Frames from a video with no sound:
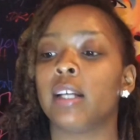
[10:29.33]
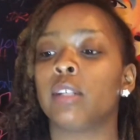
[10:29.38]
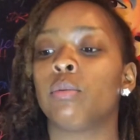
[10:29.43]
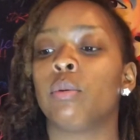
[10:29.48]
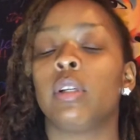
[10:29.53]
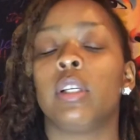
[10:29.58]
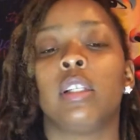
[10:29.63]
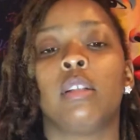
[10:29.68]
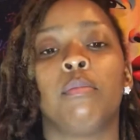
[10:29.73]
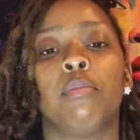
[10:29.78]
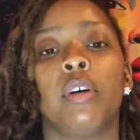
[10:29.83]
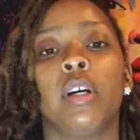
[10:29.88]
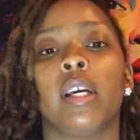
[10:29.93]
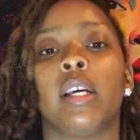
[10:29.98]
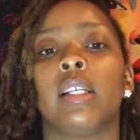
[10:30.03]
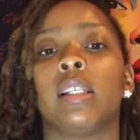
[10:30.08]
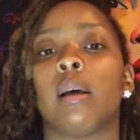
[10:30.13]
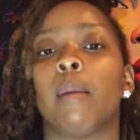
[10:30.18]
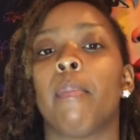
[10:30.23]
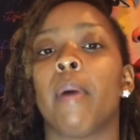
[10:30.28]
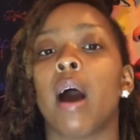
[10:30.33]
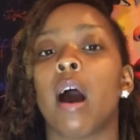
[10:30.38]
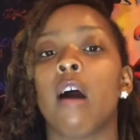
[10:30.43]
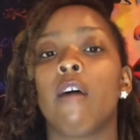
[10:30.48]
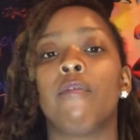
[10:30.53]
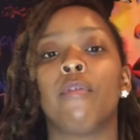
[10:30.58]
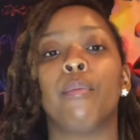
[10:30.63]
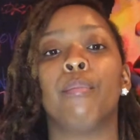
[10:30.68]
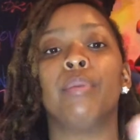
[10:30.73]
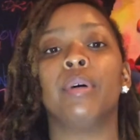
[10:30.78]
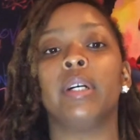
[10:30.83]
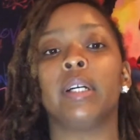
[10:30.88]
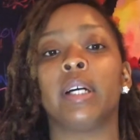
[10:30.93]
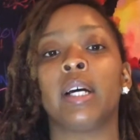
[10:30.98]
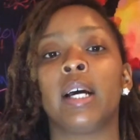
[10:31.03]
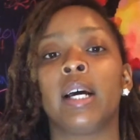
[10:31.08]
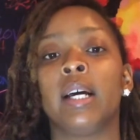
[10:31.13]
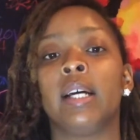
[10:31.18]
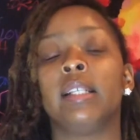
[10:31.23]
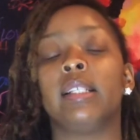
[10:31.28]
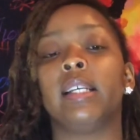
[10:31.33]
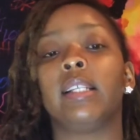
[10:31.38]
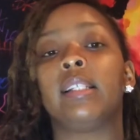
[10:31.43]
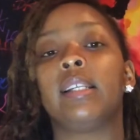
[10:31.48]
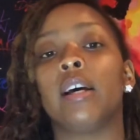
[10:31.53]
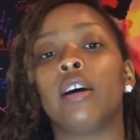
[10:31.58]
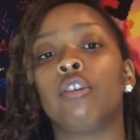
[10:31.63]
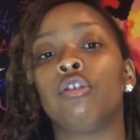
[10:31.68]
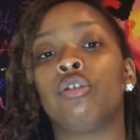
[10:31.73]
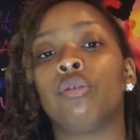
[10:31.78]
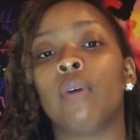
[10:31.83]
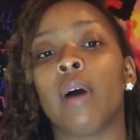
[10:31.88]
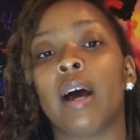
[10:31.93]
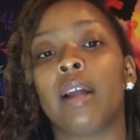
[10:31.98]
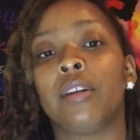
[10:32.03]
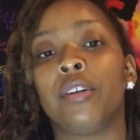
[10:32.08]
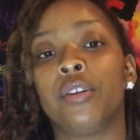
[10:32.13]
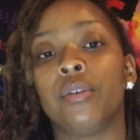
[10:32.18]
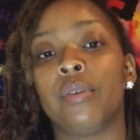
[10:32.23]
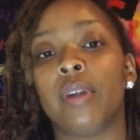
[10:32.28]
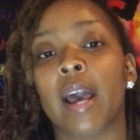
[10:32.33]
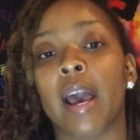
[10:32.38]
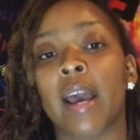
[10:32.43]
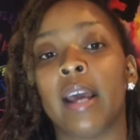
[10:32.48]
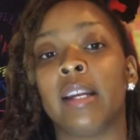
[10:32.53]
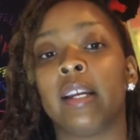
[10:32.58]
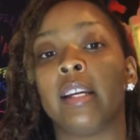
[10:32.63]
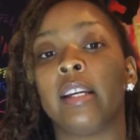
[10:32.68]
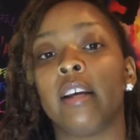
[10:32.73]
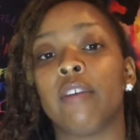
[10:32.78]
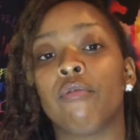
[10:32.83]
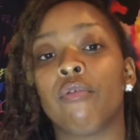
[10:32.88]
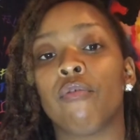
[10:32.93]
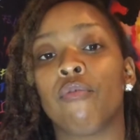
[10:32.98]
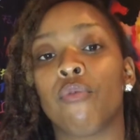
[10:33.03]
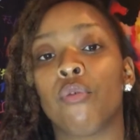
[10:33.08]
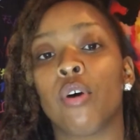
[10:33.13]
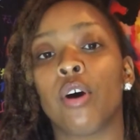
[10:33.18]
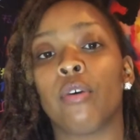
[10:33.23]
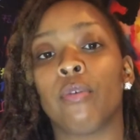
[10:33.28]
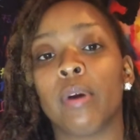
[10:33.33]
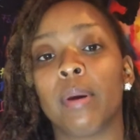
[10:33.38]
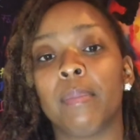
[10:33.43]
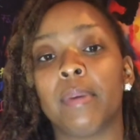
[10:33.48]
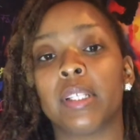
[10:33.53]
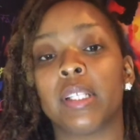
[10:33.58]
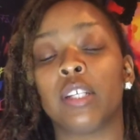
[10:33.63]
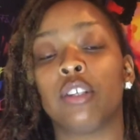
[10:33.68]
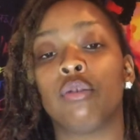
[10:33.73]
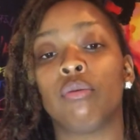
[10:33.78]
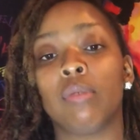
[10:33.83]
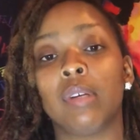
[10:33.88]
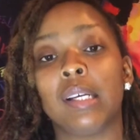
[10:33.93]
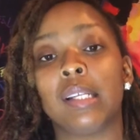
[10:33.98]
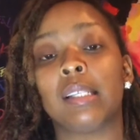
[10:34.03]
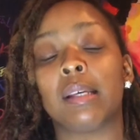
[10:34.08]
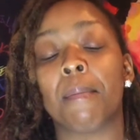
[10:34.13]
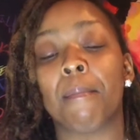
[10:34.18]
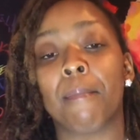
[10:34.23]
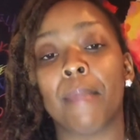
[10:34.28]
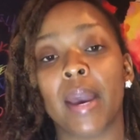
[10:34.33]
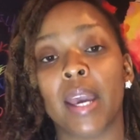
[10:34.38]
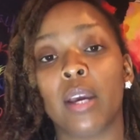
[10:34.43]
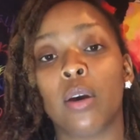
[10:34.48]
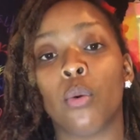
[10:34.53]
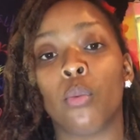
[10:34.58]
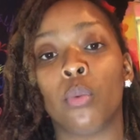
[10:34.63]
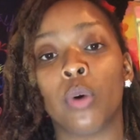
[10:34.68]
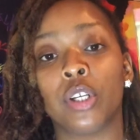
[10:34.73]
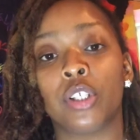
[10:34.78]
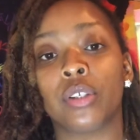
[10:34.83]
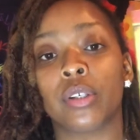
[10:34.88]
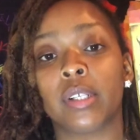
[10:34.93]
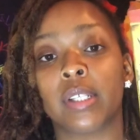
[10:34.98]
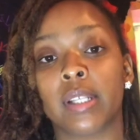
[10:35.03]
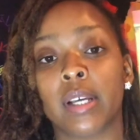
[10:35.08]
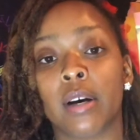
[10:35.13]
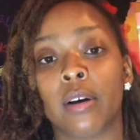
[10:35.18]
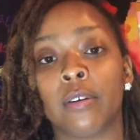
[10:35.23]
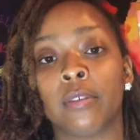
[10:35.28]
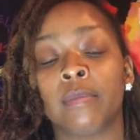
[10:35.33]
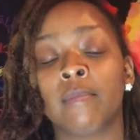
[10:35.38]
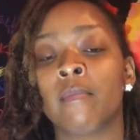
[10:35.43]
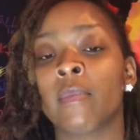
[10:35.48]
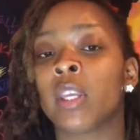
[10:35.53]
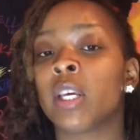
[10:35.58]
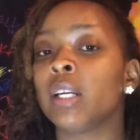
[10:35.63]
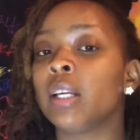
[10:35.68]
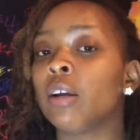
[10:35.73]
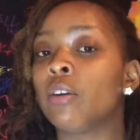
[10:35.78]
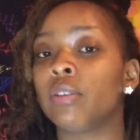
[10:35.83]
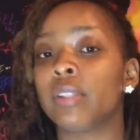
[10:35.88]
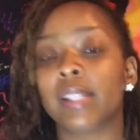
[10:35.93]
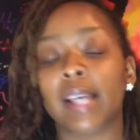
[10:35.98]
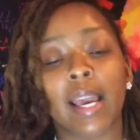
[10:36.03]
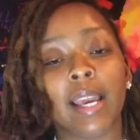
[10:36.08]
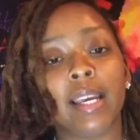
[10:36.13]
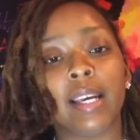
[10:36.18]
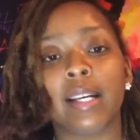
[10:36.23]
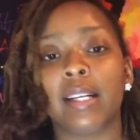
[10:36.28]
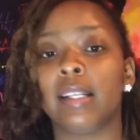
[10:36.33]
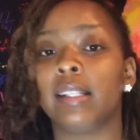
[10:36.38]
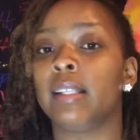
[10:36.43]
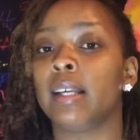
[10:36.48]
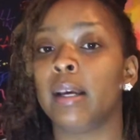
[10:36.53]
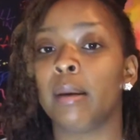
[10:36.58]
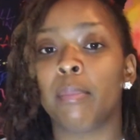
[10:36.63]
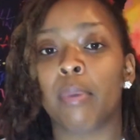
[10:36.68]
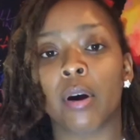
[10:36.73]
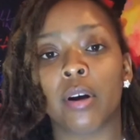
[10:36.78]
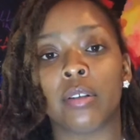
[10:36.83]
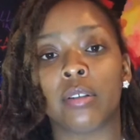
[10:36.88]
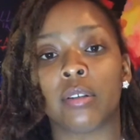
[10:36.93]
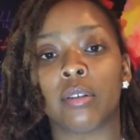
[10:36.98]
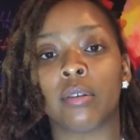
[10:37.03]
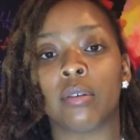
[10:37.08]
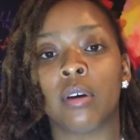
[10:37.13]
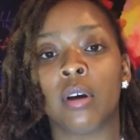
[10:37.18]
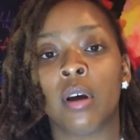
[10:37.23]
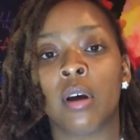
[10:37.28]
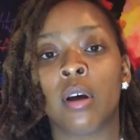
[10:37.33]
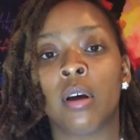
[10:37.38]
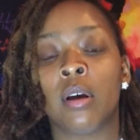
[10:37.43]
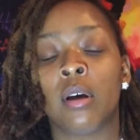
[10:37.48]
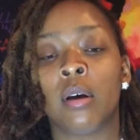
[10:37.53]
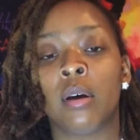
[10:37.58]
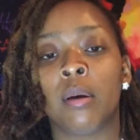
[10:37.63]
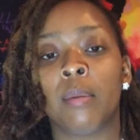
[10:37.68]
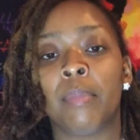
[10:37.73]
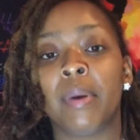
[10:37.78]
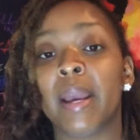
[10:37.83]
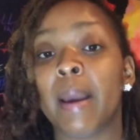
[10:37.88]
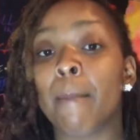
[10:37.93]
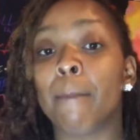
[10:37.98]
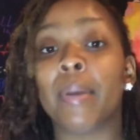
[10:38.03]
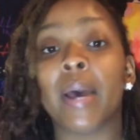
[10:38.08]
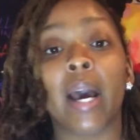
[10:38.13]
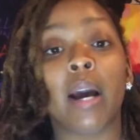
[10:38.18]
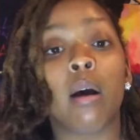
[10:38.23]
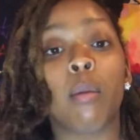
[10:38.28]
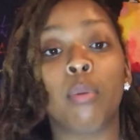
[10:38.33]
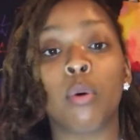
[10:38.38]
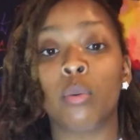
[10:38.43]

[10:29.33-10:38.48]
what this book is, a powerful book that tells you how to do that, and the different 4 agreements that you need to make with yourself. Don't take anything personal. Be impeccable